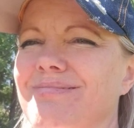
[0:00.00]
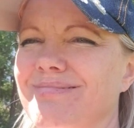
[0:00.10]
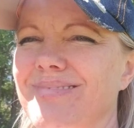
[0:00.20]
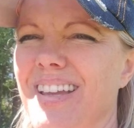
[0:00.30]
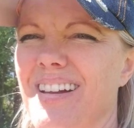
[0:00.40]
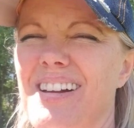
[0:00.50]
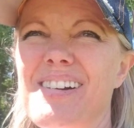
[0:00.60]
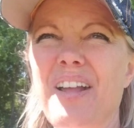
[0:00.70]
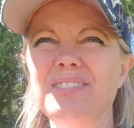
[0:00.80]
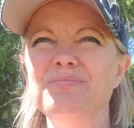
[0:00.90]
Yeah,
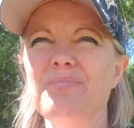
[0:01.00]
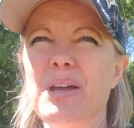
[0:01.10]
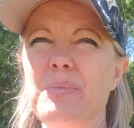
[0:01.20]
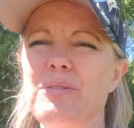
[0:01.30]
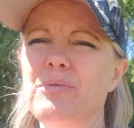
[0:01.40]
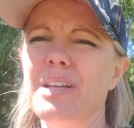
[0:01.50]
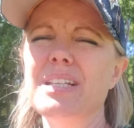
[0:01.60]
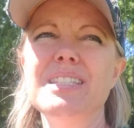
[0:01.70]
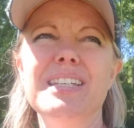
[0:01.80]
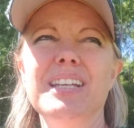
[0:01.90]
I mean, we
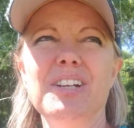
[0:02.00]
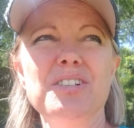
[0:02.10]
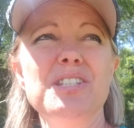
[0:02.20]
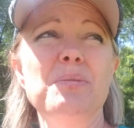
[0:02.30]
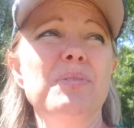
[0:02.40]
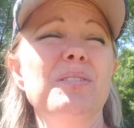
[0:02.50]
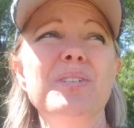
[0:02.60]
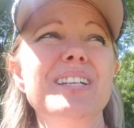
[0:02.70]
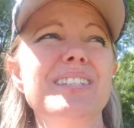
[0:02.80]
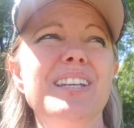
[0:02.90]
could sit
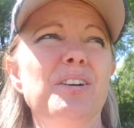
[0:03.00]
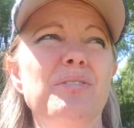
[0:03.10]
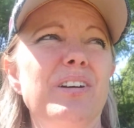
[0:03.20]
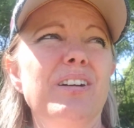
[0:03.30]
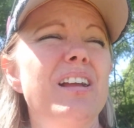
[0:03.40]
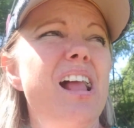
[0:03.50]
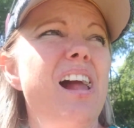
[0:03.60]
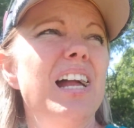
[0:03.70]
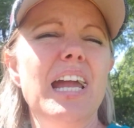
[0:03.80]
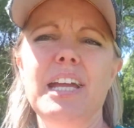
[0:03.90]
here for
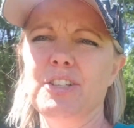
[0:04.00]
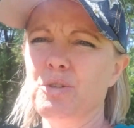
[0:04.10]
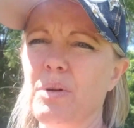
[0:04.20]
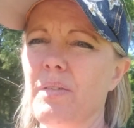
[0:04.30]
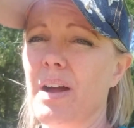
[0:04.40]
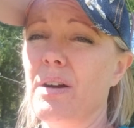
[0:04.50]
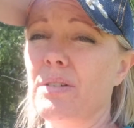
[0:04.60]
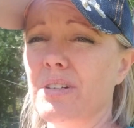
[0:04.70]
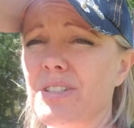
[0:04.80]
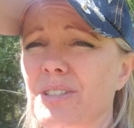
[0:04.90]
8 to 12
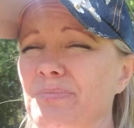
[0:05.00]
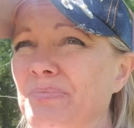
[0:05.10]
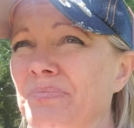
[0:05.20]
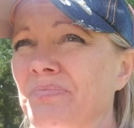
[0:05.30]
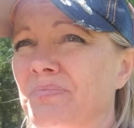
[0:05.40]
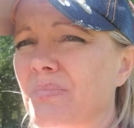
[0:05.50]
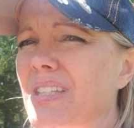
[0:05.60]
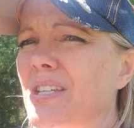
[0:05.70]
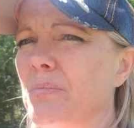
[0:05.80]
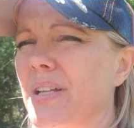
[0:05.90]
hours.
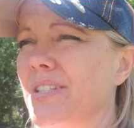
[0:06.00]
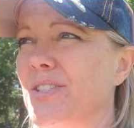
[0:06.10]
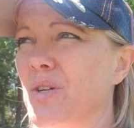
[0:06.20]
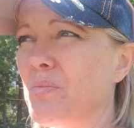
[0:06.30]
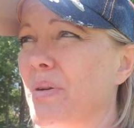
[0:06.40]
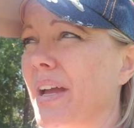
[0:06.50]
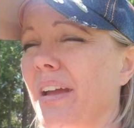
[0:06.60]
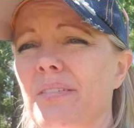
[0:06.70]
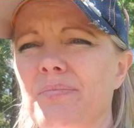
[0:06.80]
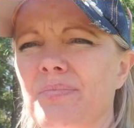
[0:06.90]
Some places don't
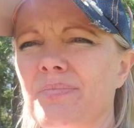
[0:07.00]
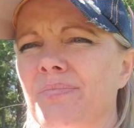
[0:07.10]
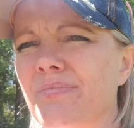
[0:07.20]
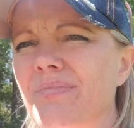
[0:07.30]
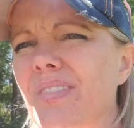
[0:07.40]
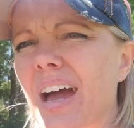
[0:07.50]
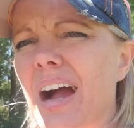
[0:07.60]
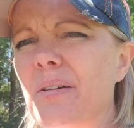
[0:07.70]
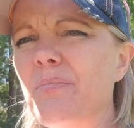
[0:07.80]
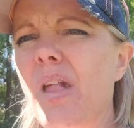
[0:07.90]
pay
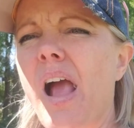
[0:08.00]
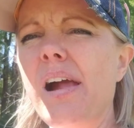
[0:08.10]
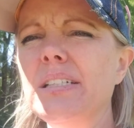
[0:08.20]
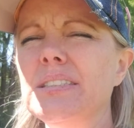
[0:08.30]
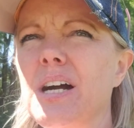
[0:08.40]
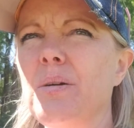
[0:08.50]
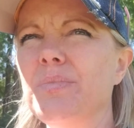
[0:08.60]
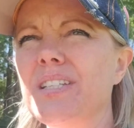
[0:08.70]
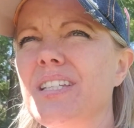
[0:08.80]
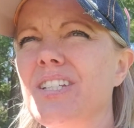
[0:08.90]
that.
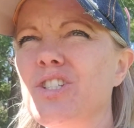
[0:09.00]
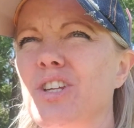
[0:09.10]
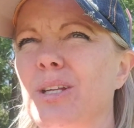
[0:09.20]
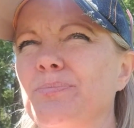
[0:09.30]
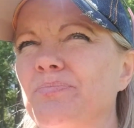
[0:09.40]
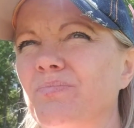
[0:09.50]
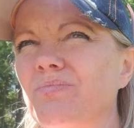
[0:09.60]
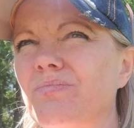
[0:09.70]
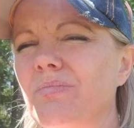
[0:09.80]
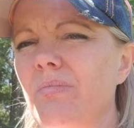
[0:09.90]
Detention
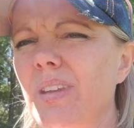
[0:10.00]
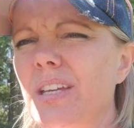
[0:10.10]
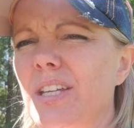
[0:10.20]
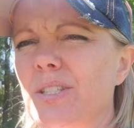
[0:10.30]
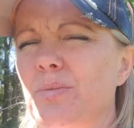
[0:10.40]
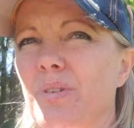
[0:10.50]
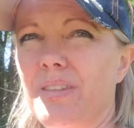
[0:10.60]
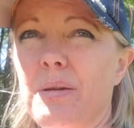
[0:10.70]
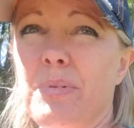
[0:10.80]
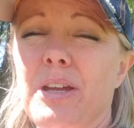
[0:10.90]
is when
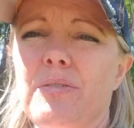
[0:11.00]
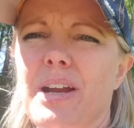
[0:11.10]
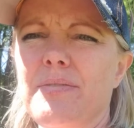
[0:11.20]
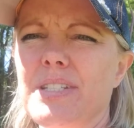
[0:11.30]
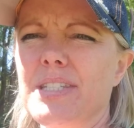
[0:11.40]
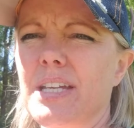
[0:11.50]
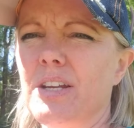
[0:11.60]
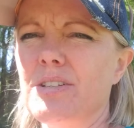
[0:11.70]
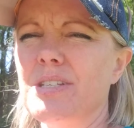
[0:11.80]
they pay you for having to sit here.